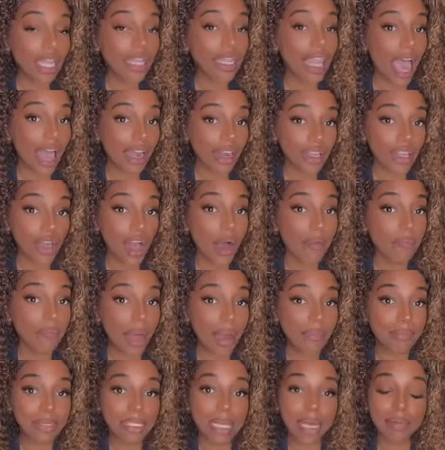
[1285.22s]
A lot of y'all,
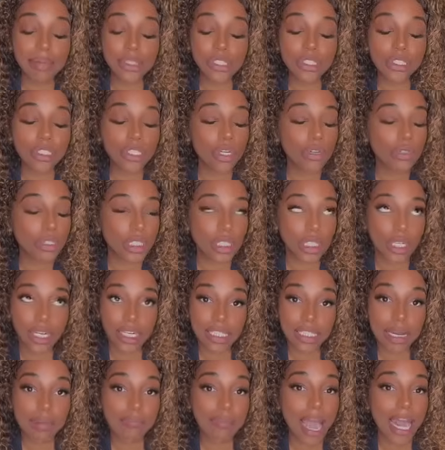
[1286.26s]
I'm so
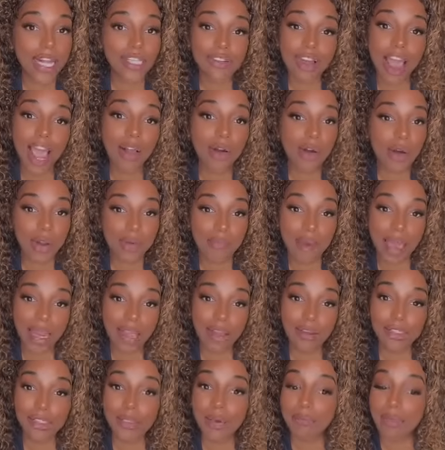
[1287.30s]
serious, and I'm not trying to call nobody
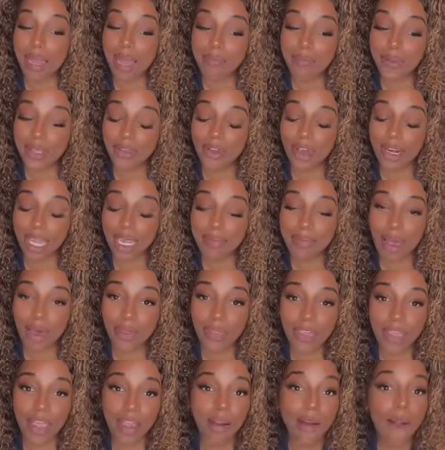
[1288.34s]
else, so I'm not putting y'all name
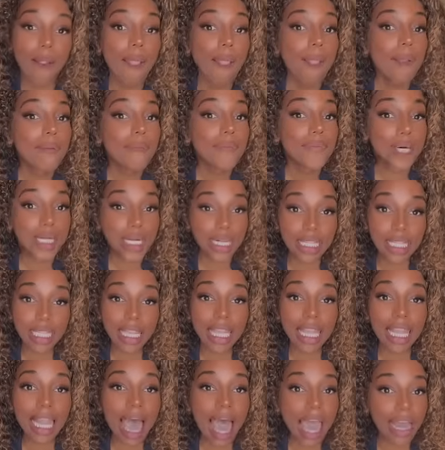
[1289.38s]
out there. But a
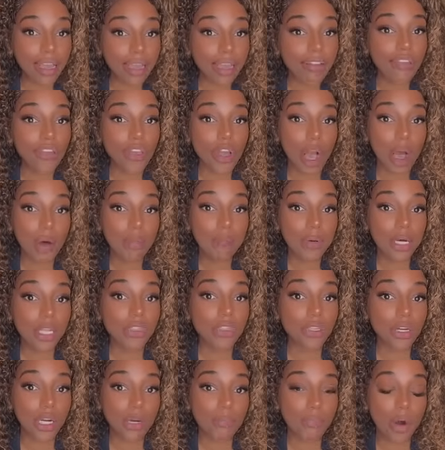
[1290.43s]
lot of y'all
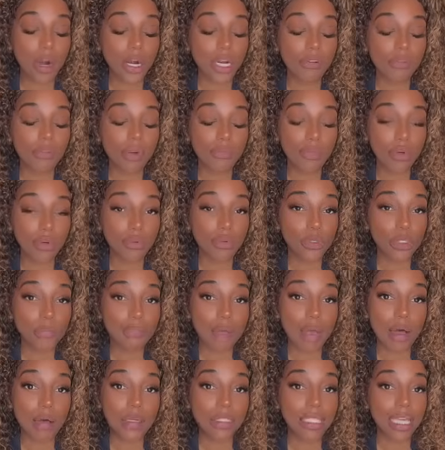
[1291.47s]
book third-party removal
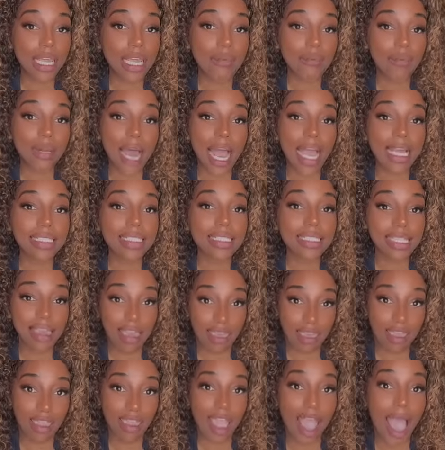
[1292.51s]
spells. And when I
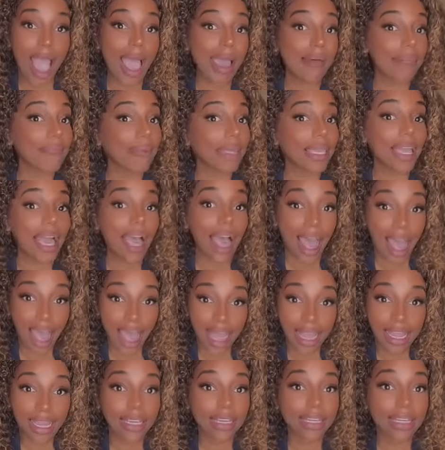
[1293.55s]
say I'm
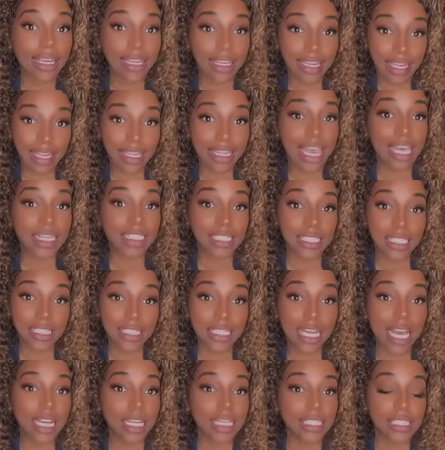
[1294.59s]
behind in getting that shit
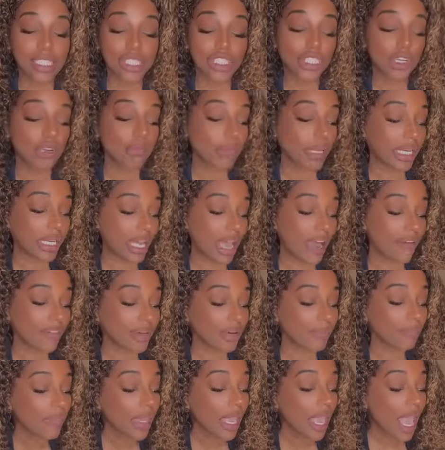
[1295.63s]
done because there's so many of
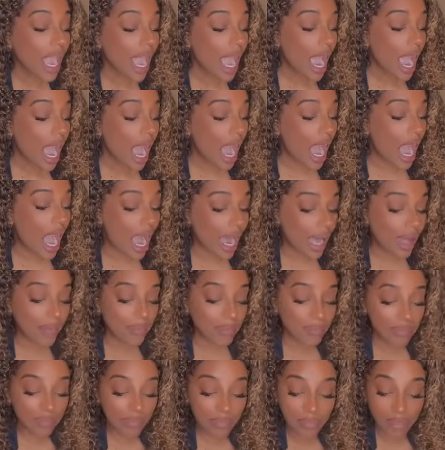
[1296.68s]
them,
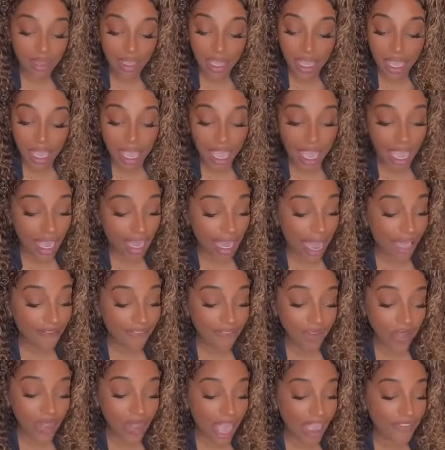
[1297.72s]
and I
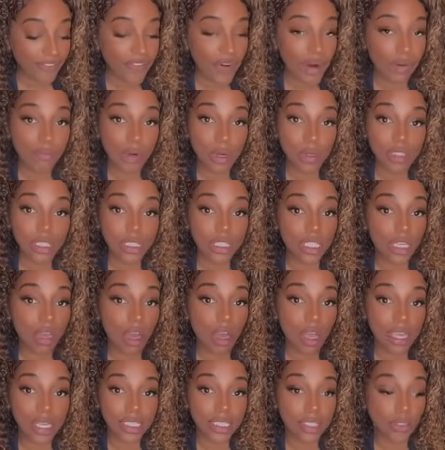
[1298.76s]
feel like for most of
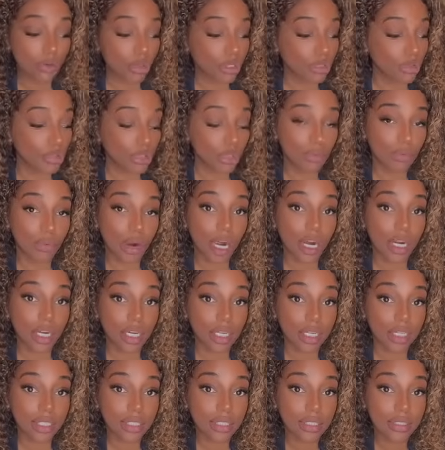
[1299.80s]
y'all, it's going to
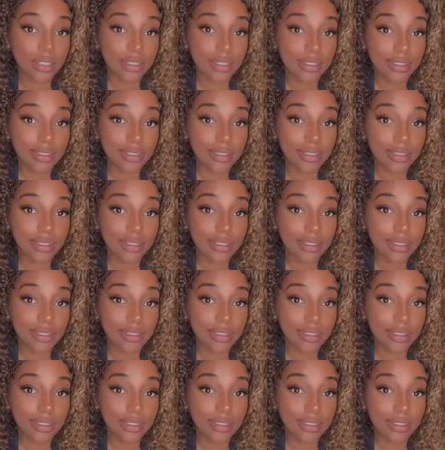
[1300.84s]
work.